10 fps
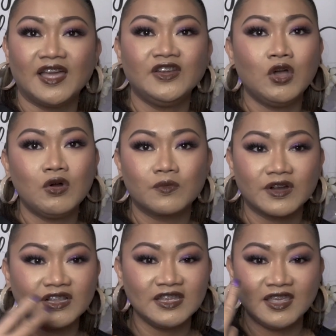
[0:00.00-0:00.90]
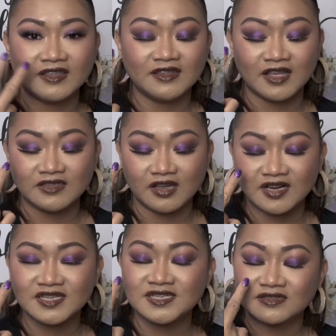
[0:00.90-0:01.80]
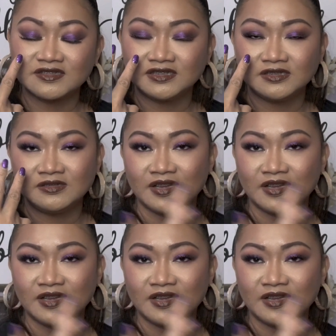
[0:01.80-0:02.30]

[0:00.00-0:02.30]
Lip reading: I don't really get that dark circle.